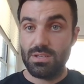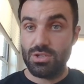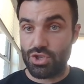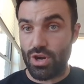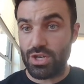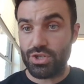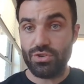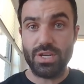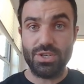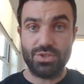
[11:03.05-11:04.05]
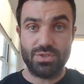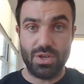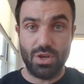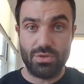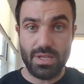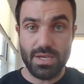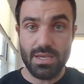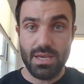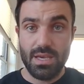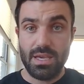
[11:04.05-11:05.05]
structure it interest only.
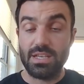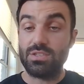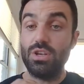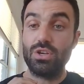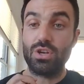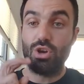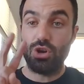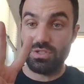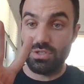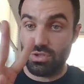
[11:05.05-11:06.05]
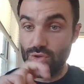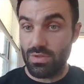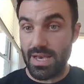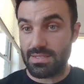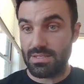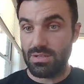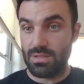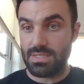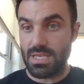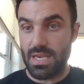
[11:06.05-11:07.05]
It's only going to cost you
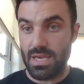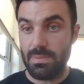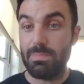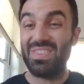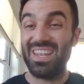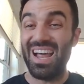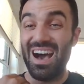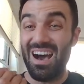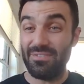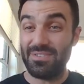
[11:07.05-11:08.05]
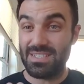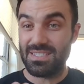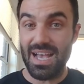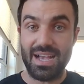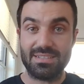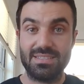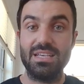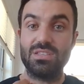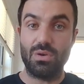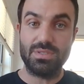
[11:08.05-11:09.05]
$2,000 a year, but then after tax,
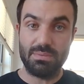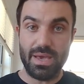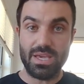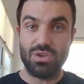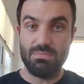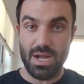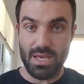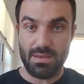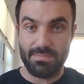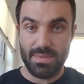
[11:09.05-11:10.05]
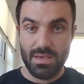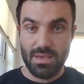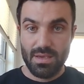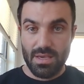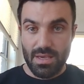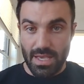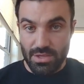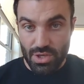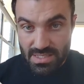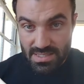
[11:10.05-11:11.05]
it's going to make you money. And
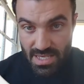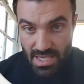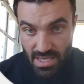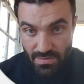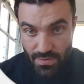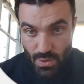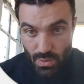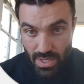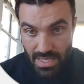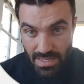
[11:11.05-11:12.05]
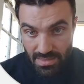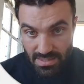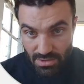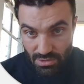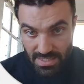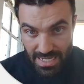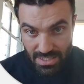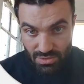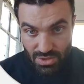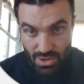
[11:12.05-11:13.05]
you can see here, if you were to get this little
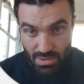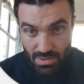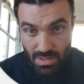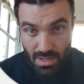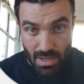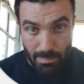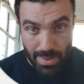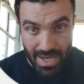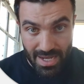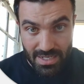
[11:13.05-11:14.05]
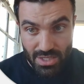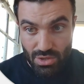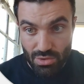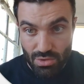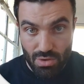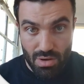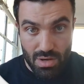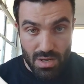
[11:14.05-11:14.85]
tax return, park it in your